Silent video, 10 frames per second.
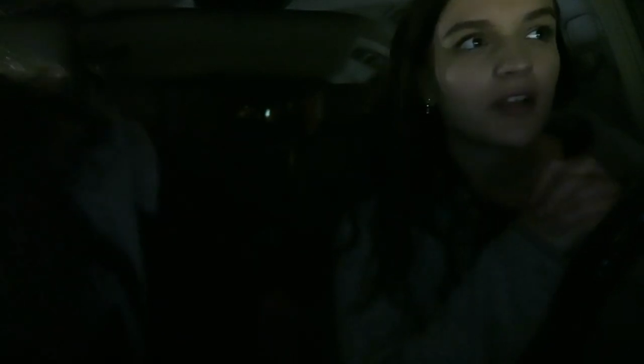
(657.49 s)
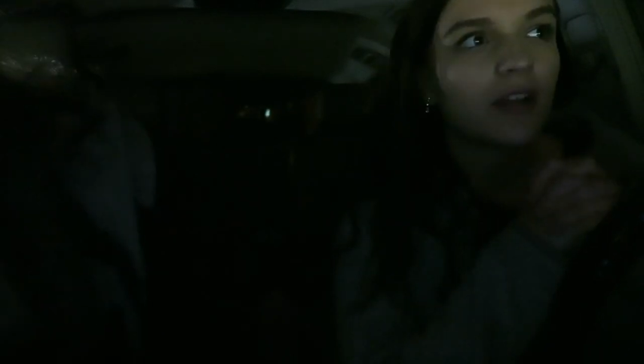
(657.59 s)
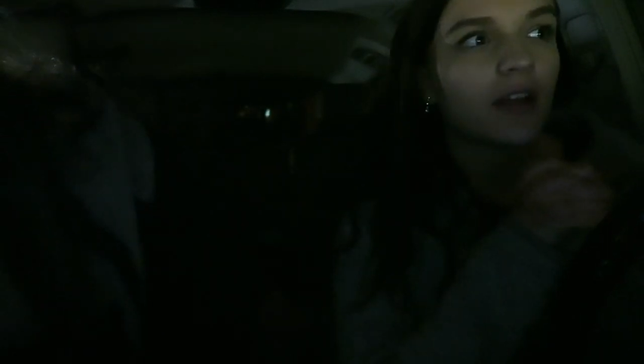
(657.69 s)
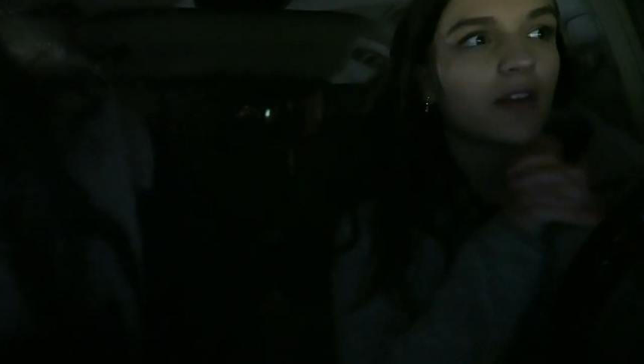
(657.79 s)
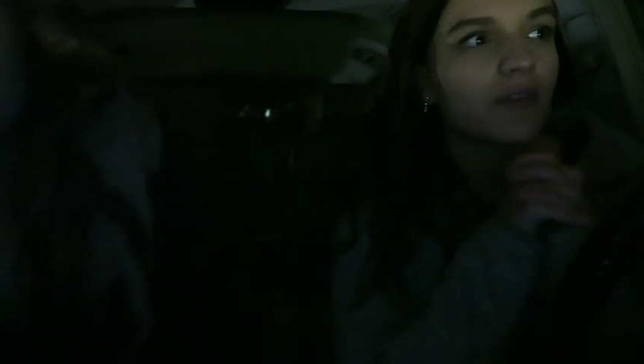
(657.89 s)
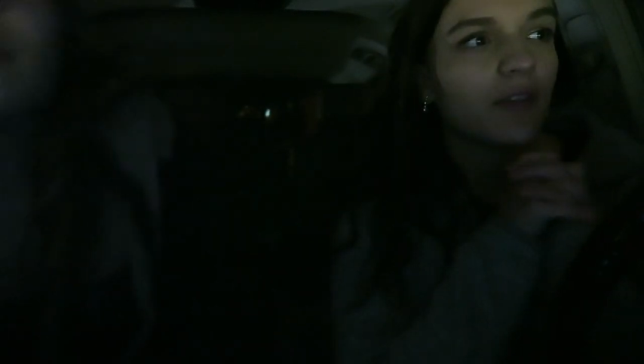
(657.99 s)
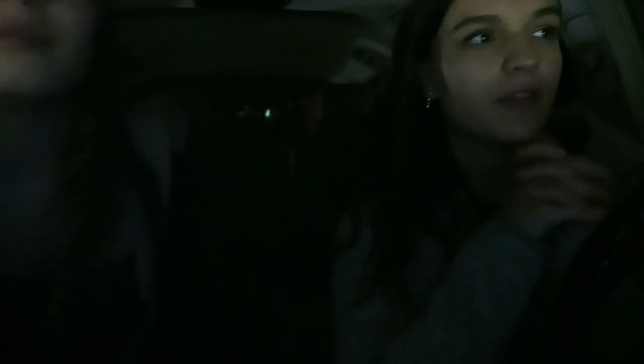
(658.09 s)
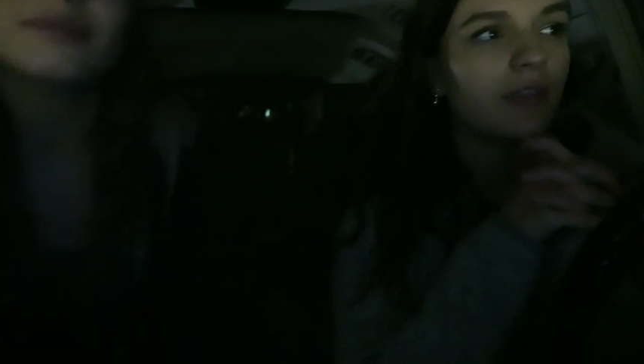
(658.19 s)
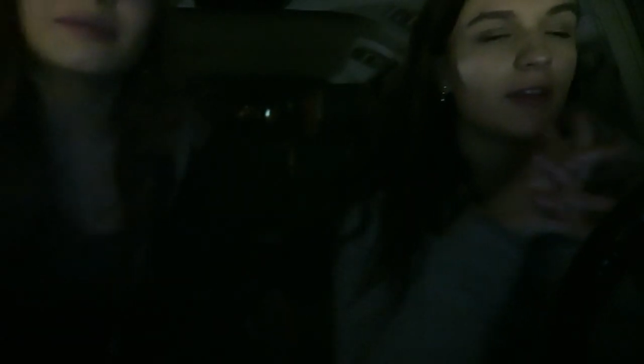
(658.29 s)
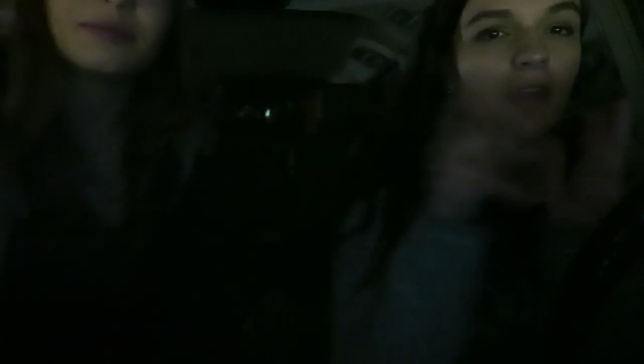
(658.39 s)
with a lot of
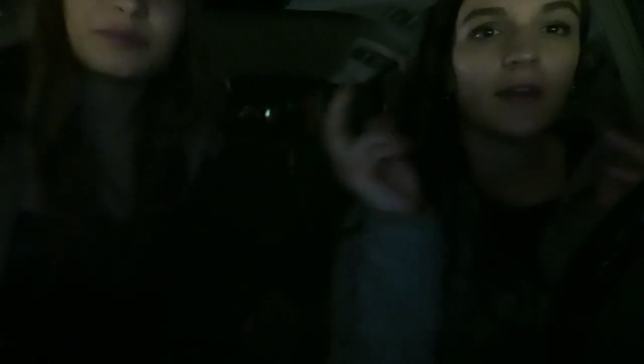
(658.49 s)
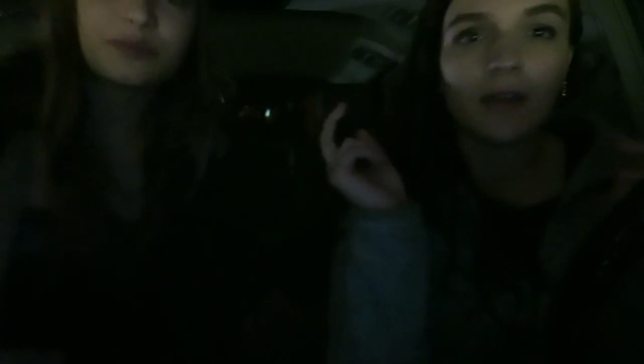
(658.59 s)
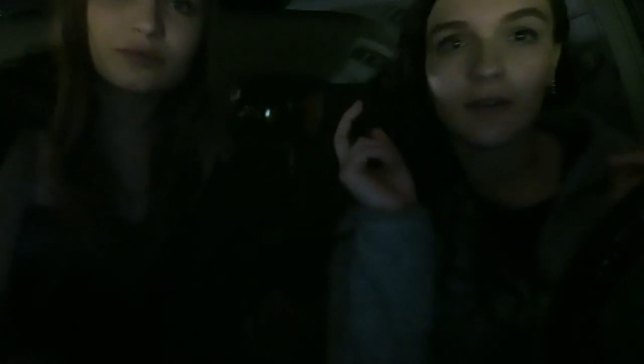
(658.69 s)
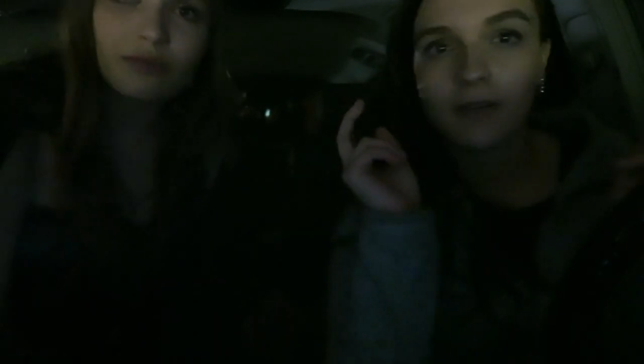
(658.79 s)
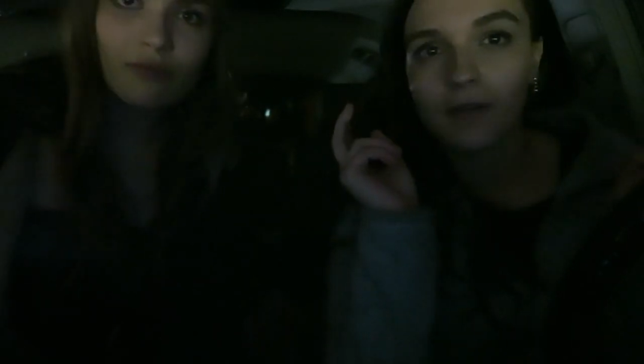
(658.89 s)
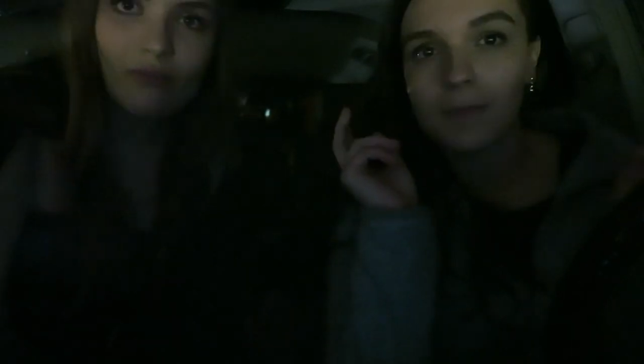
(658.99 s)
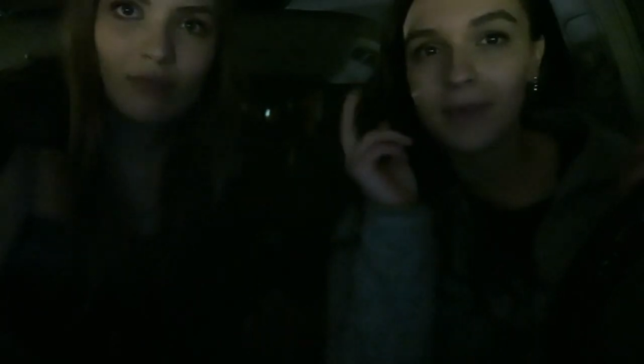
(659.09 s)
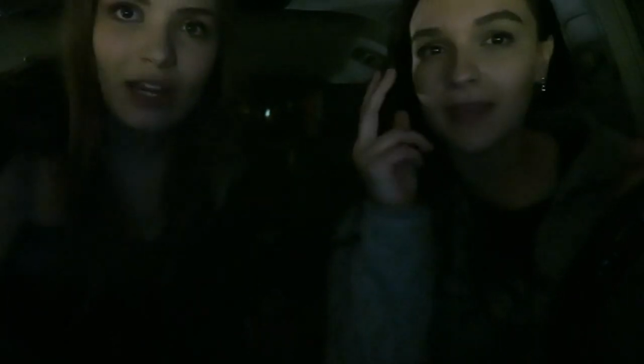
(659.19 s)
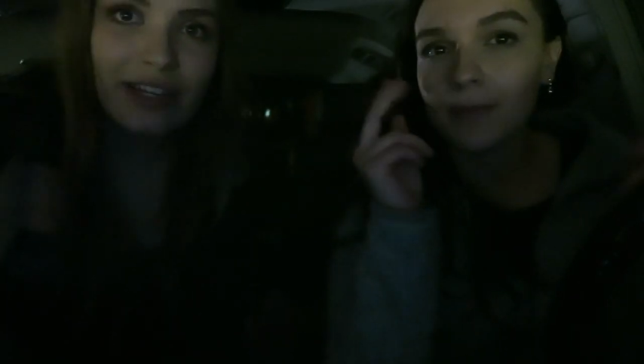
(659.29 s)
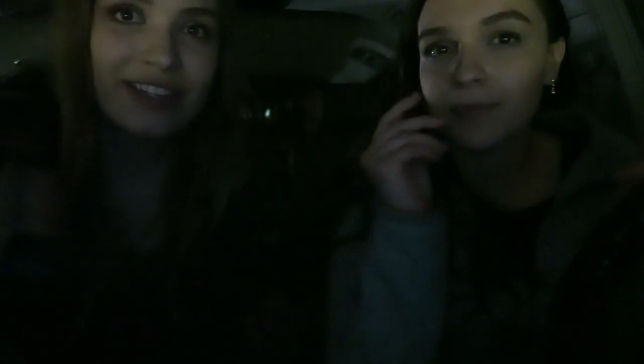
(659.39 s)
the
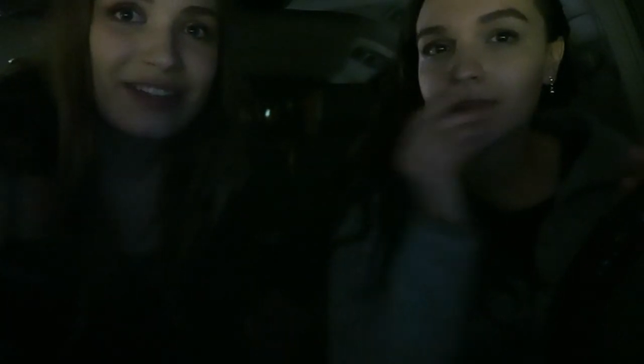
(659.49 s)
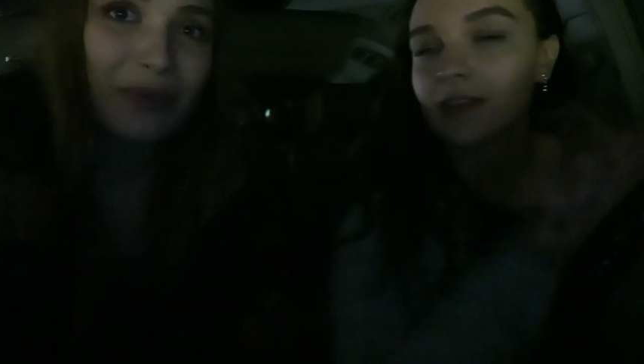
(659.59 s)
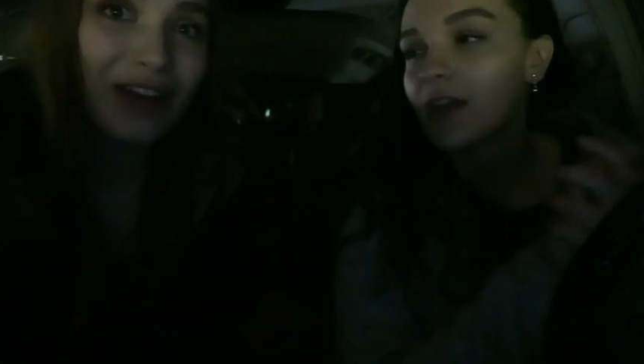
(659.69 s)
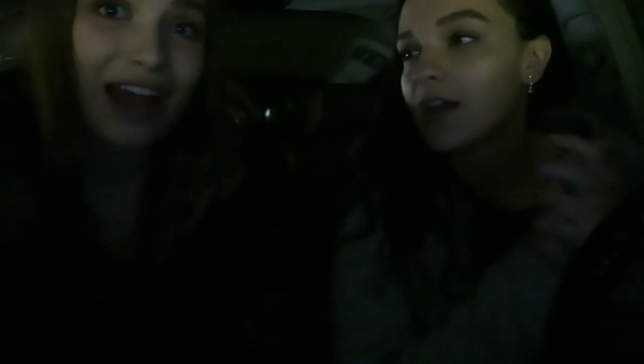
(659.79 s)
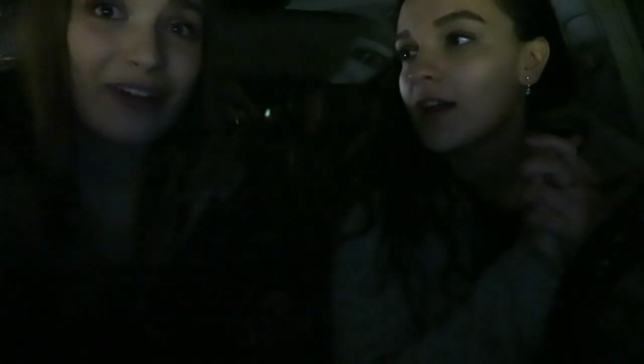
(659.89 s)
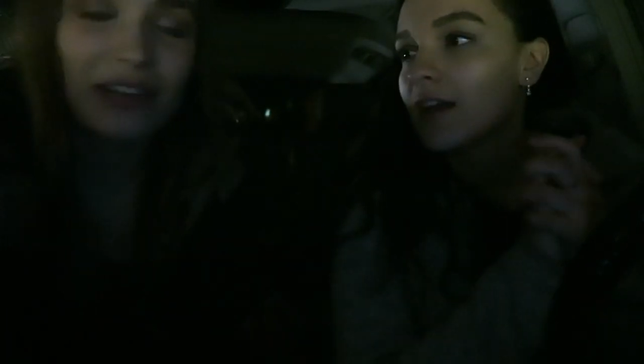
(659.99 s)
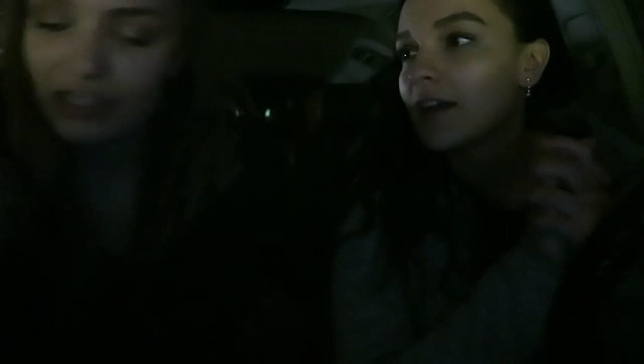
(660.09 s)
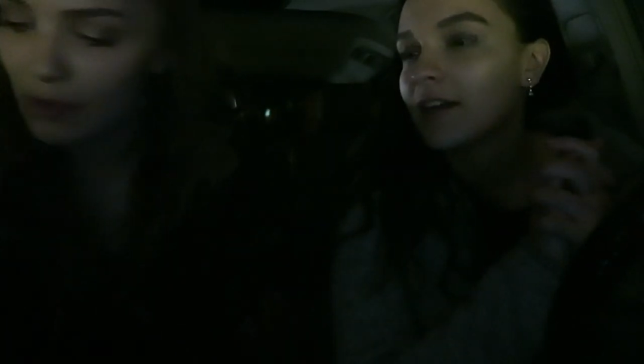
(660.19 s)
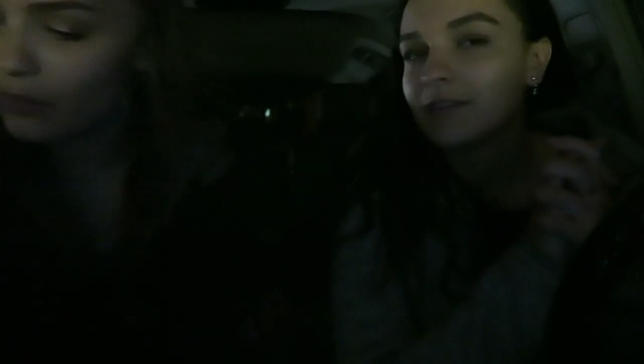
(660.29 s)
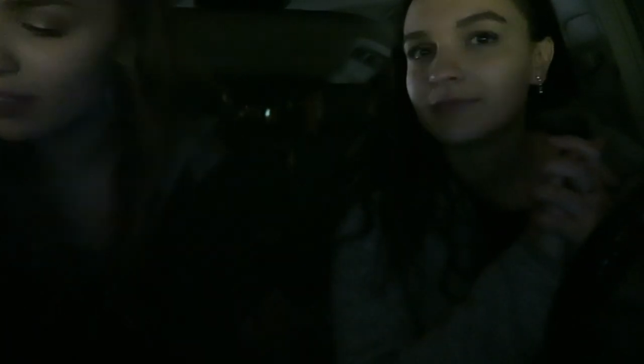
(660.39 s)
peeps. We're not going to
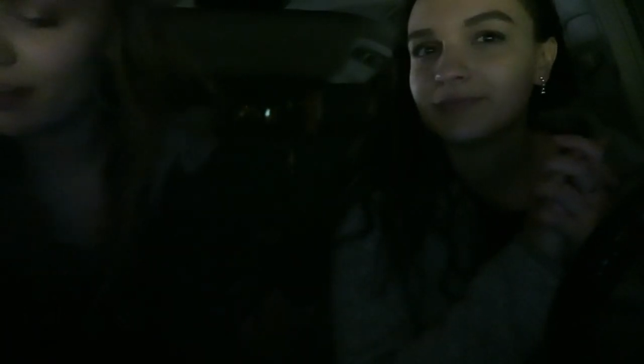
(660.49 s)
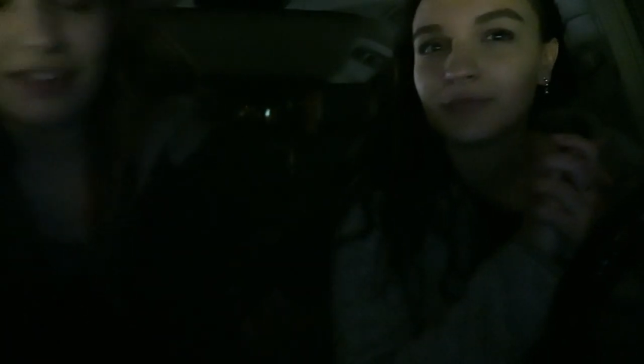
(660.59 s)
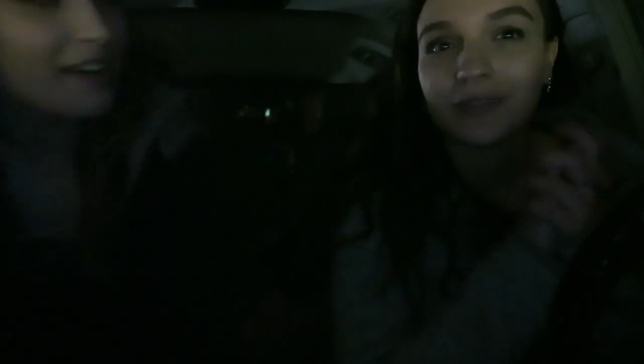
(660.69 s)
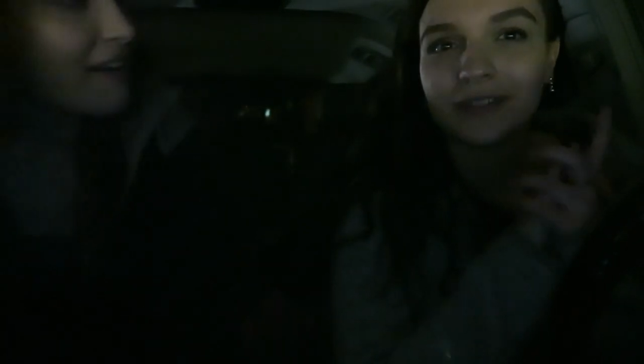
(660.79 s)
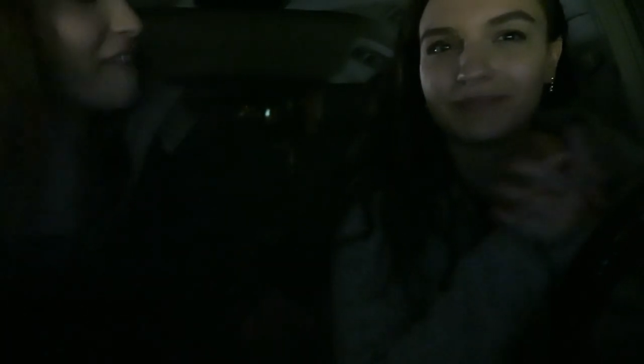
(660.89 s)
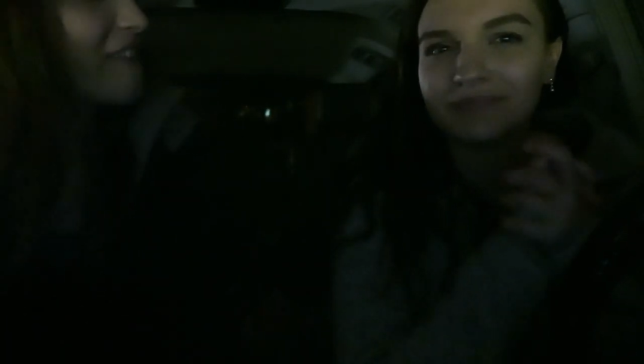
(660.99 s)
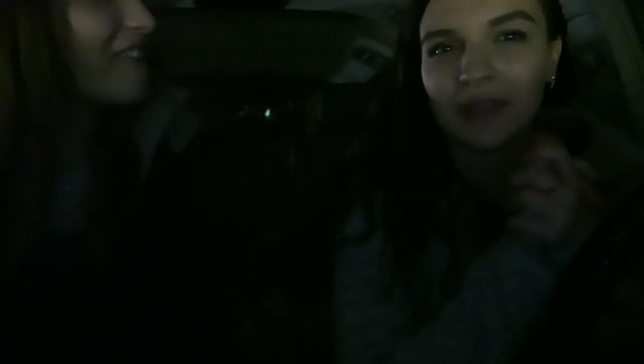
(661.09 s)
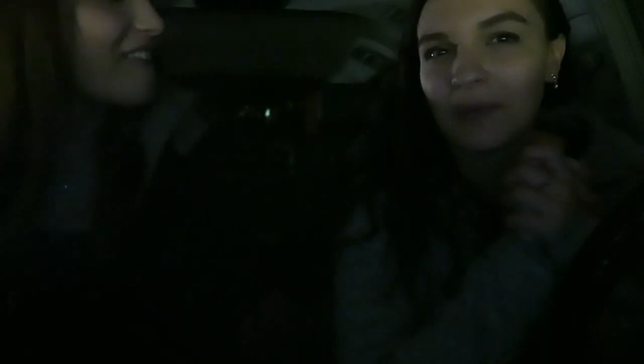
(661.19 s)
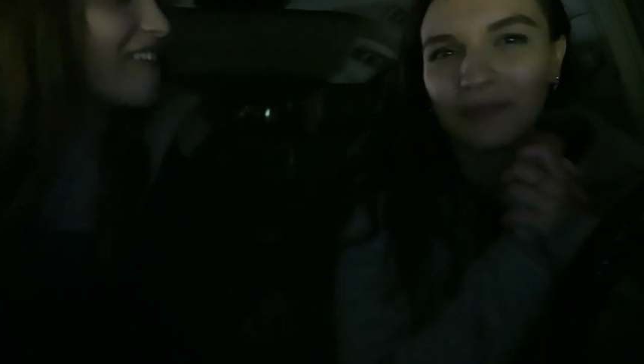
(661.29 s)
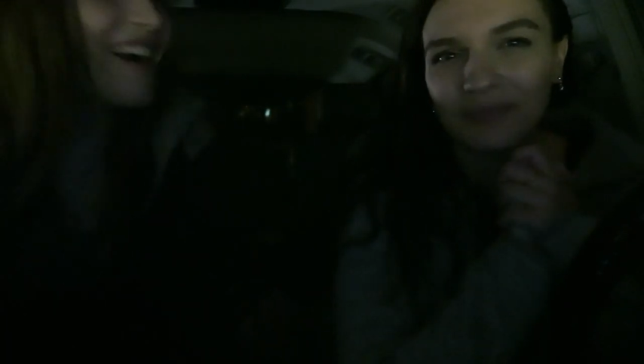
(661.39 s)
smoke weed. No.